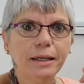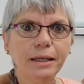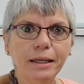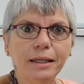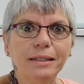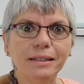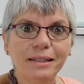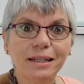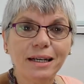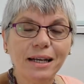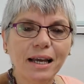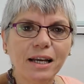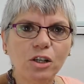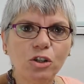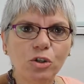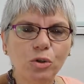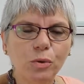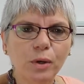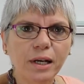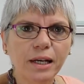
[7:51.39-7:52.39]

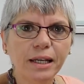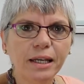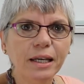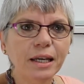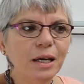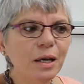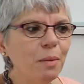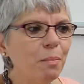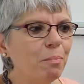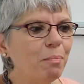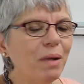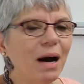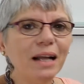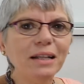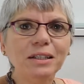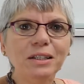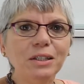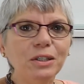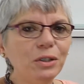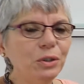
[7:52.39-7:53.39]
intellectually,
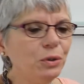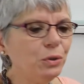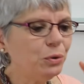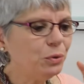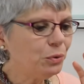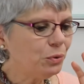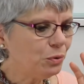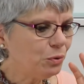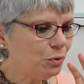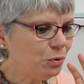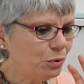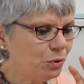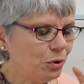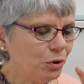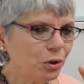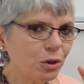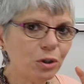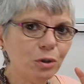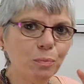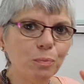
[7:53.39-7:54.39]
but you do
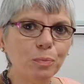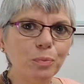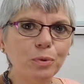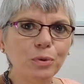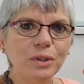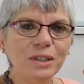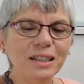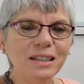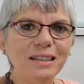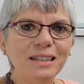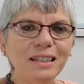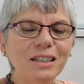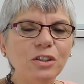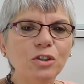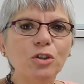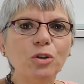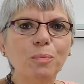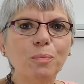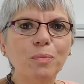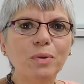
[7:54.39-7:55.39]
not put it
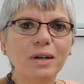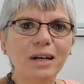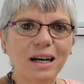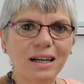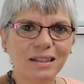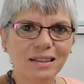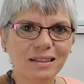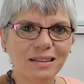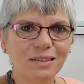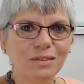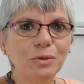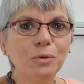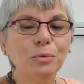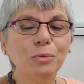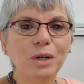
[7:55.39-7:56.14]
into practice